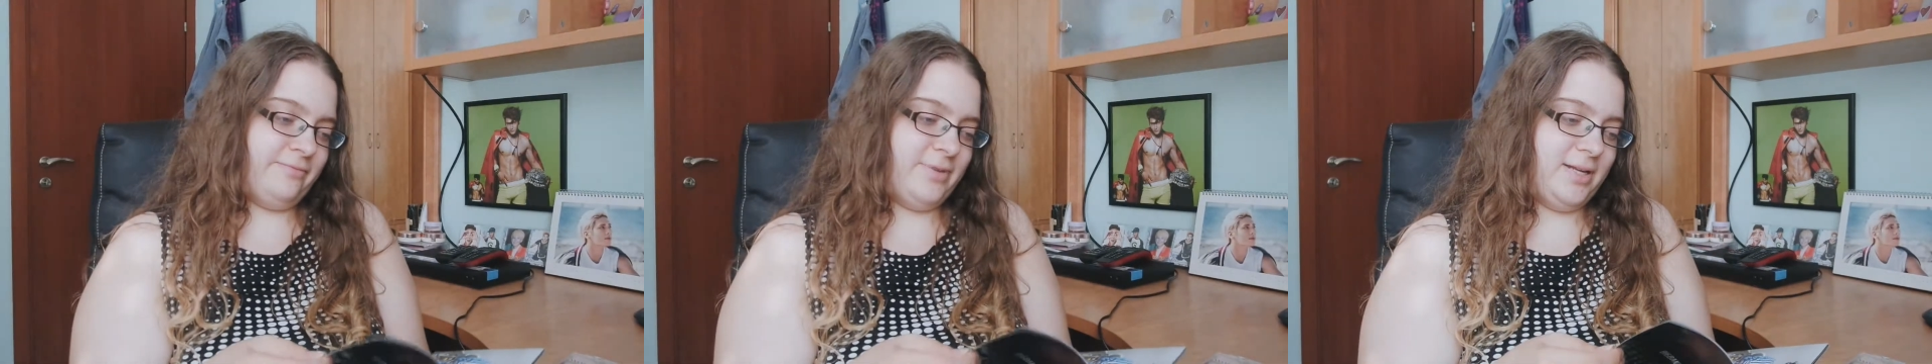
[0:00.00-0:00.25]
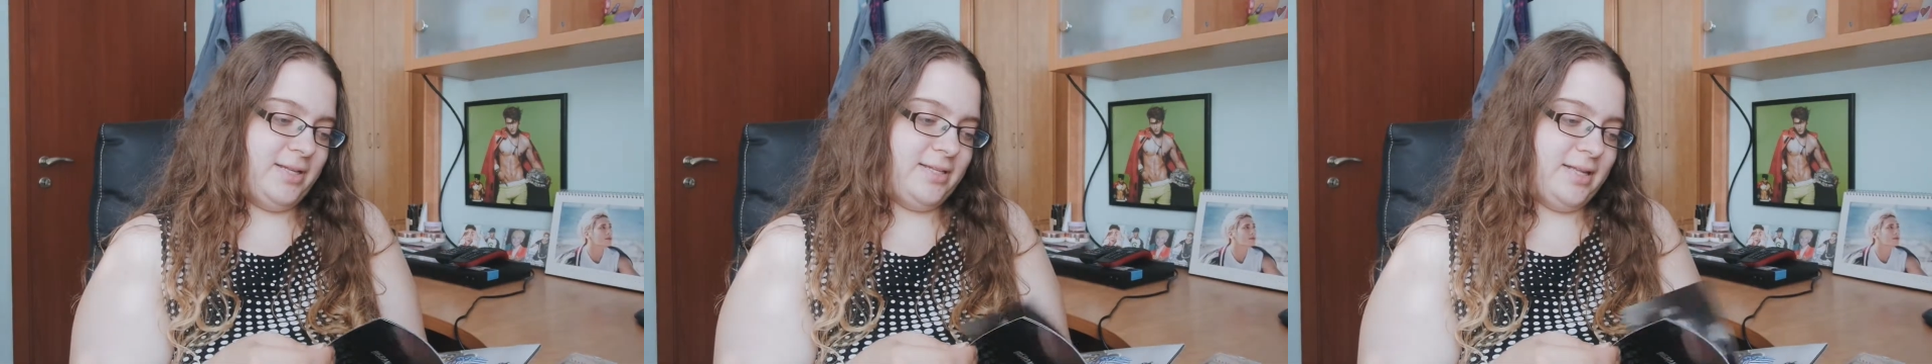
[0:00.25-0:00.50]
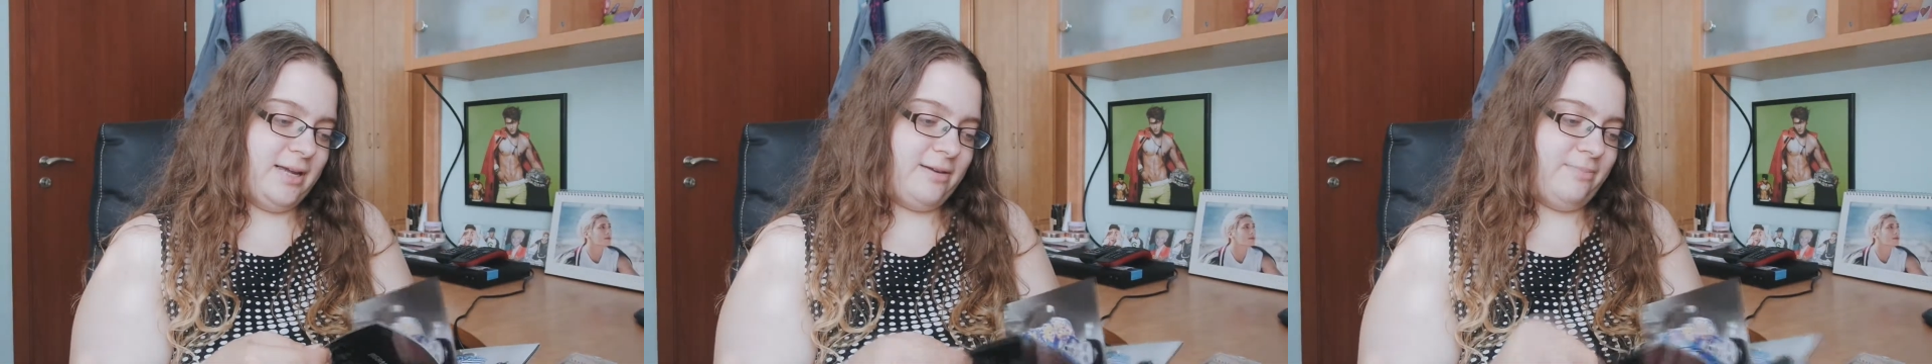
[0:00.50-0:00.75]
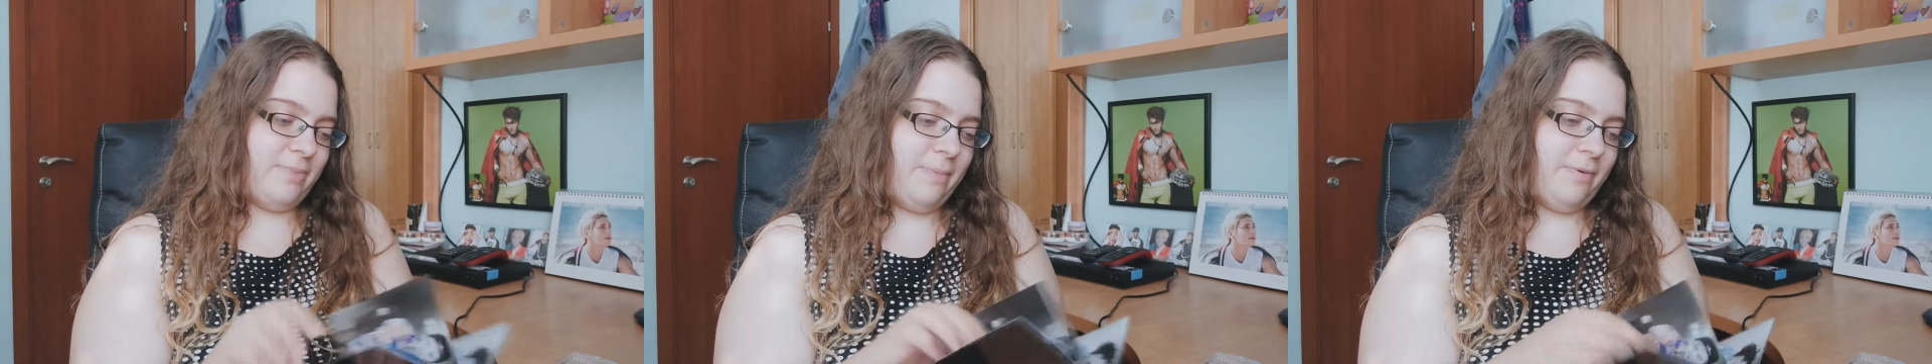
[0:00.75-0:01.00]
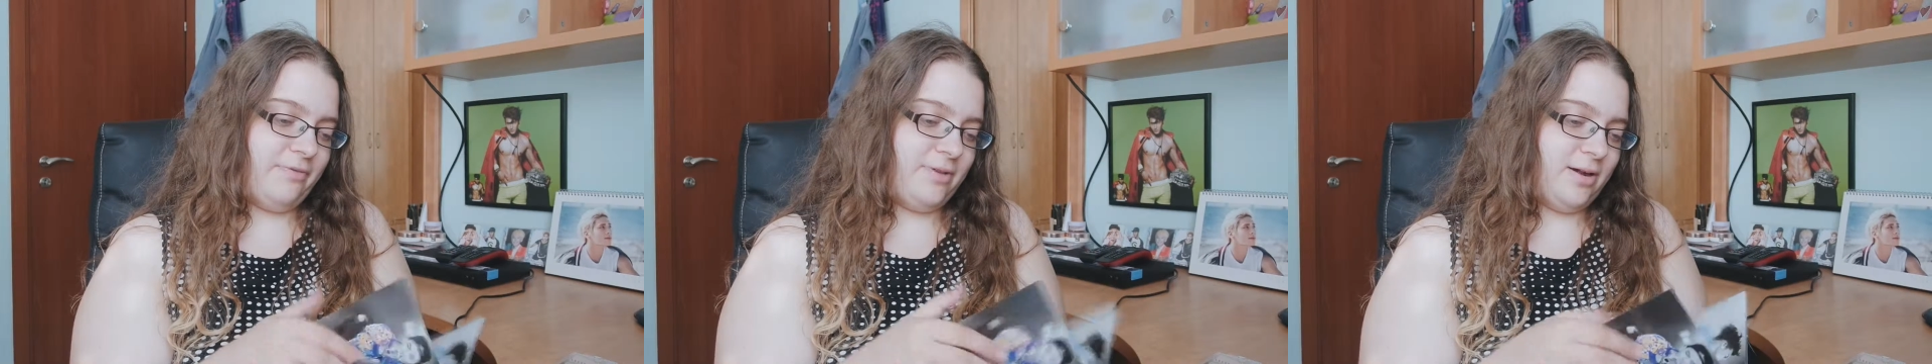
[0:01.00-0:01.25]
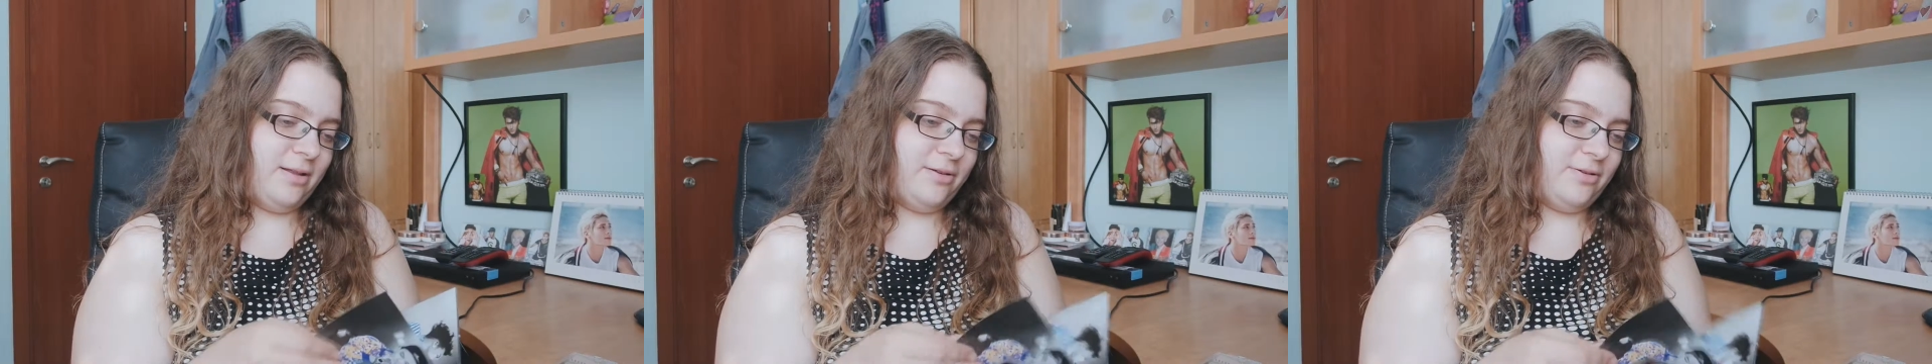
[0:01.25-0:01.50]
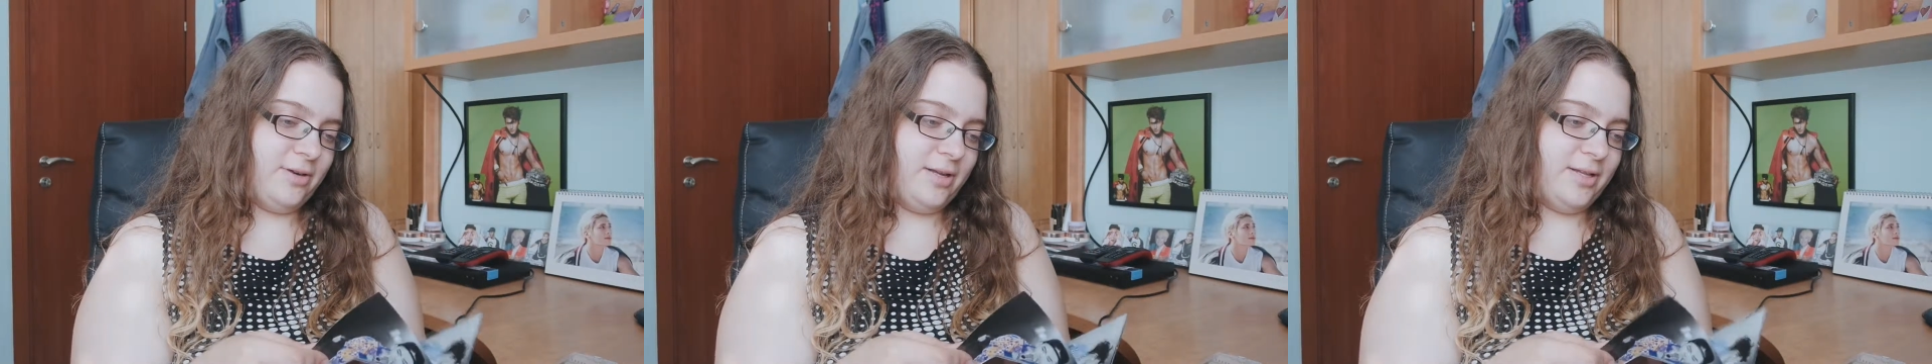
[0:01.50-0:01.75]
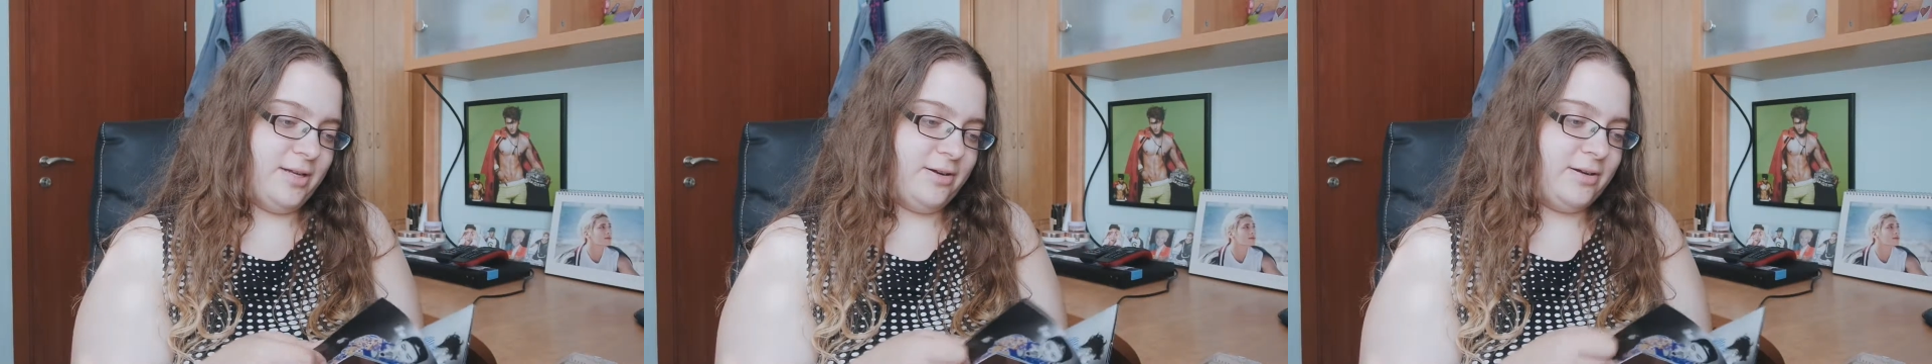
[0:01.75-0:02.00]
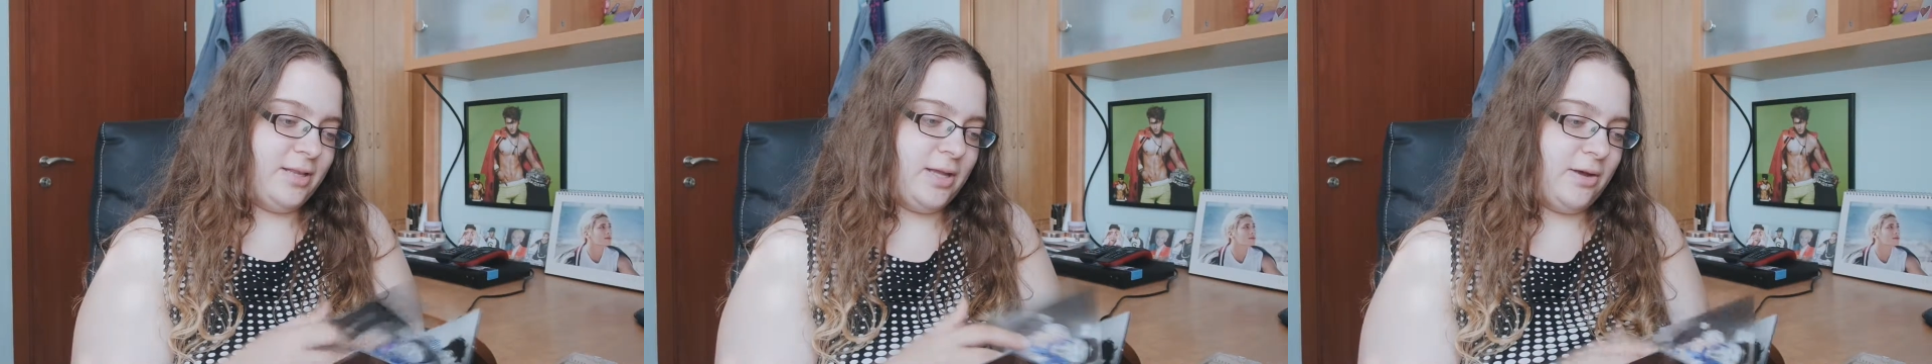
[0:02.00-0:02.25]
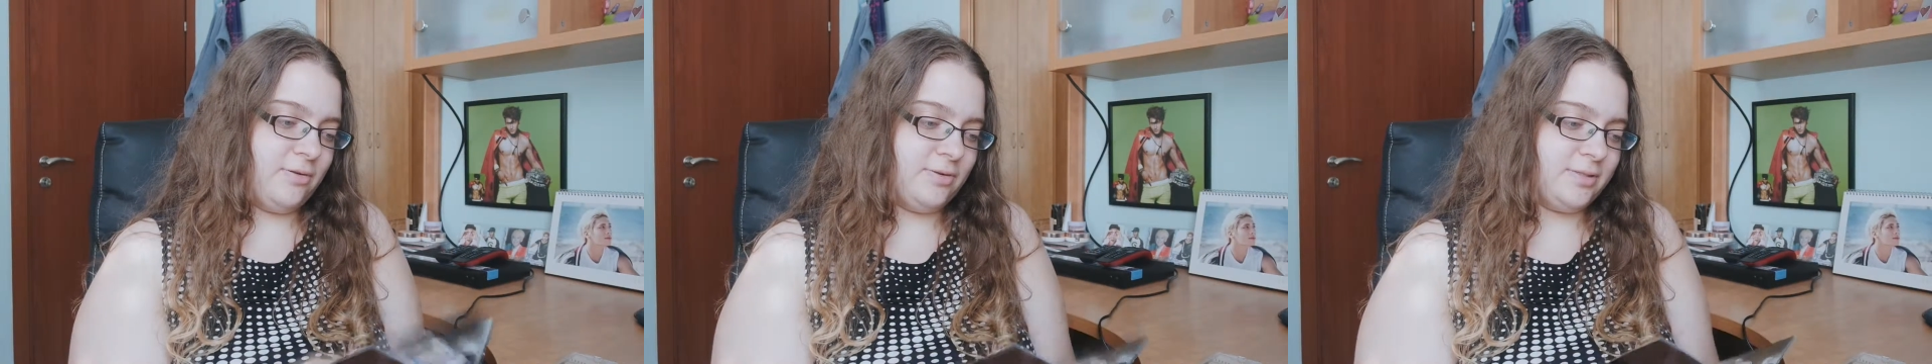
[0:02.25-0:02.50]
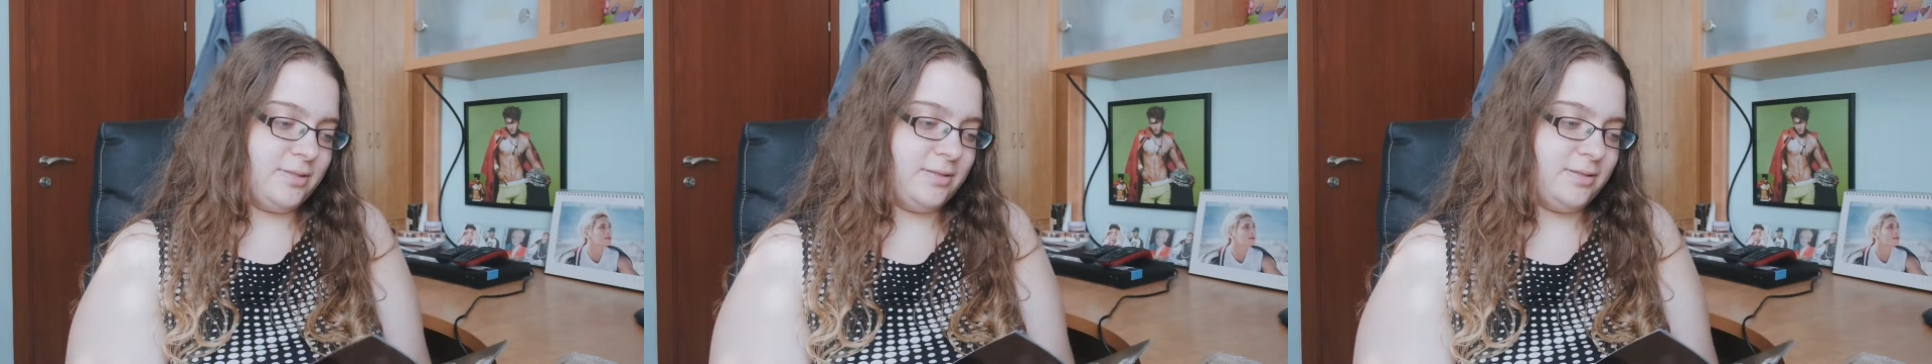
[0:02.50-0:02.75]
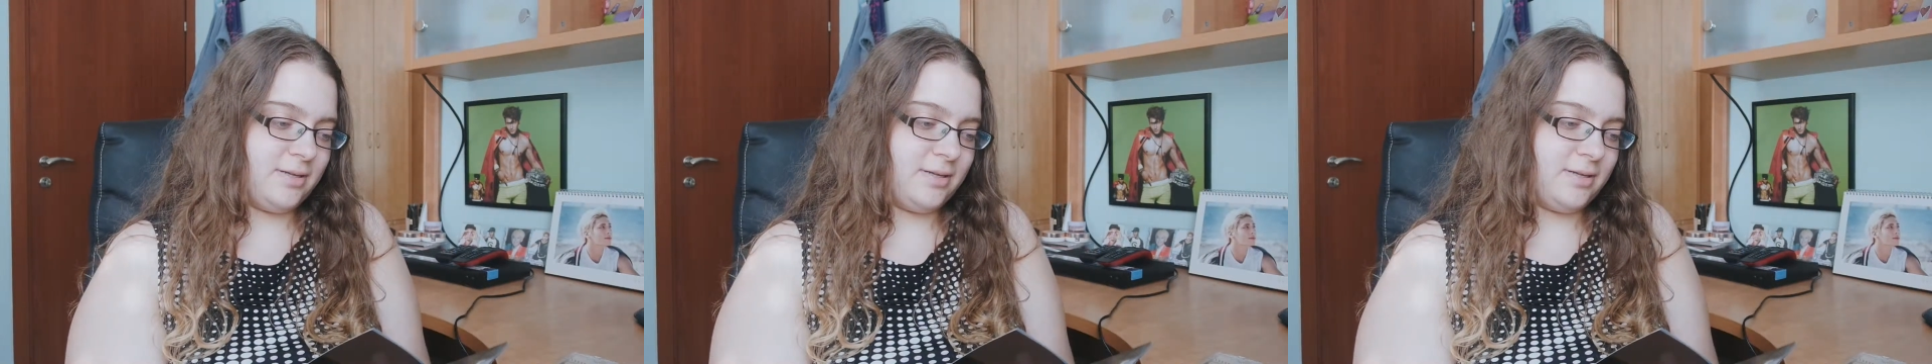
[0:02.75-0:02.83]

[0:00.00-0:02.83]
When it's like pop of color in their clothes.